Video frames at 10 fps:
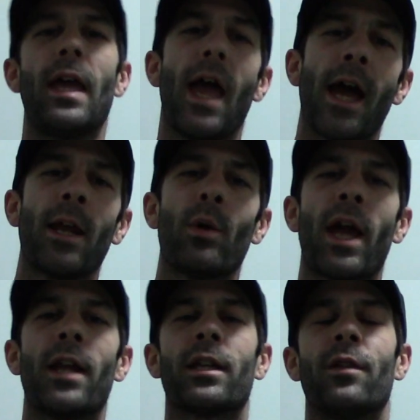and I would
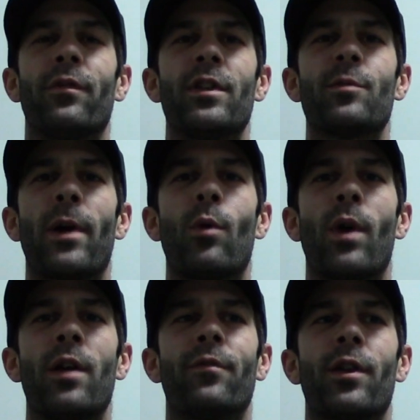have had to convince my
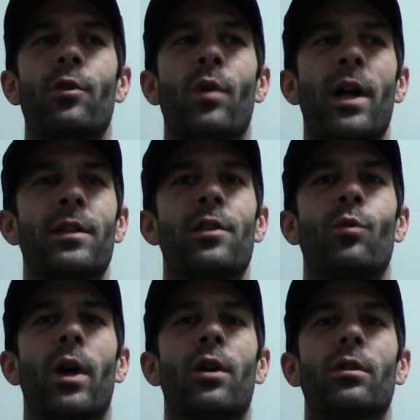wife otherwise as
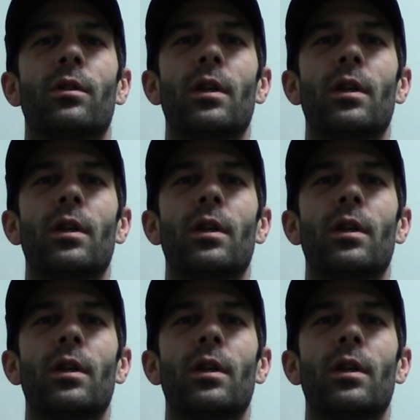well.